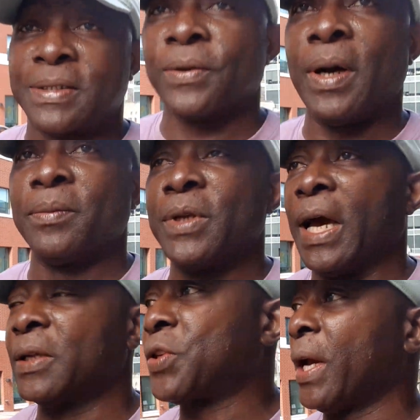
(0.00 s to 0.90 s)
so I'm,
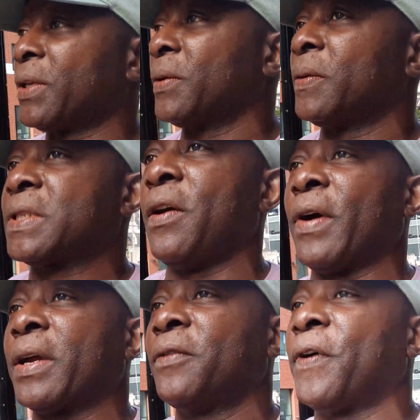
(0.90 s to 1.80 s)
I try to see if
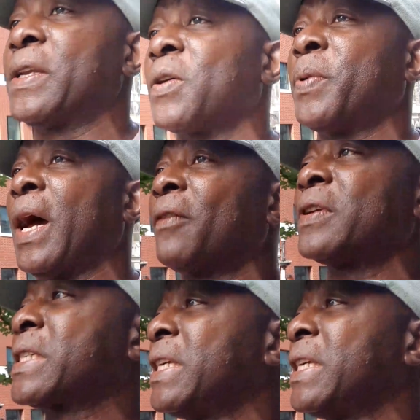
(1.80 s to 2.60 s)
I can find something. I haven't